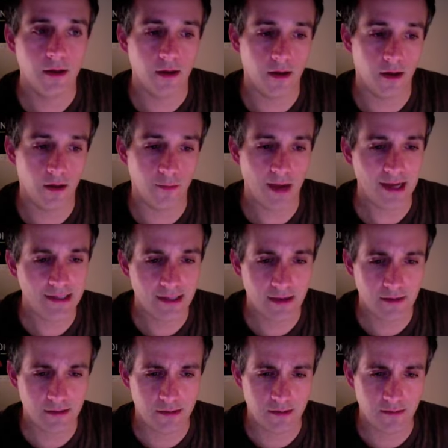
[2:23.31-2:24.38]
Um, I
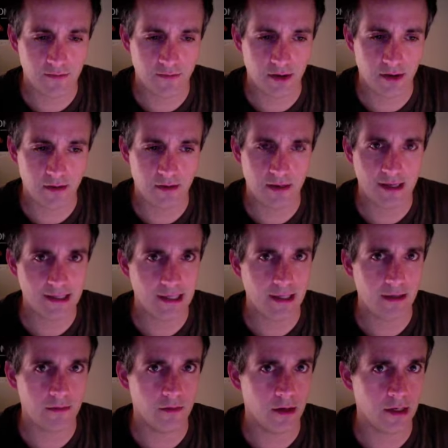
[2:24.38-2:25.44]
tend to find
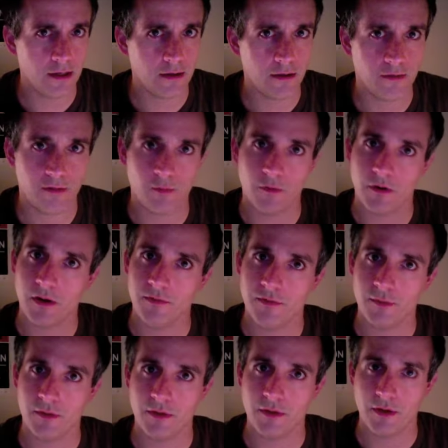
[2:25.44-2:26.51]
Nike running clothes more
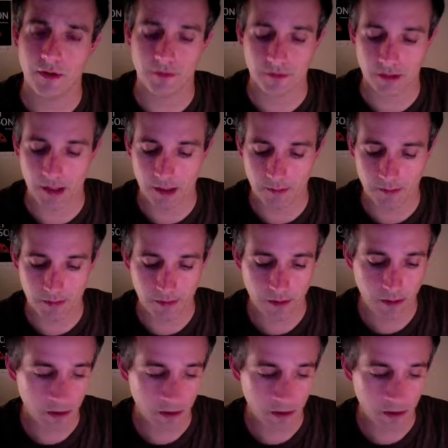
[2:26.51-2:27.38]
comfortable than other types.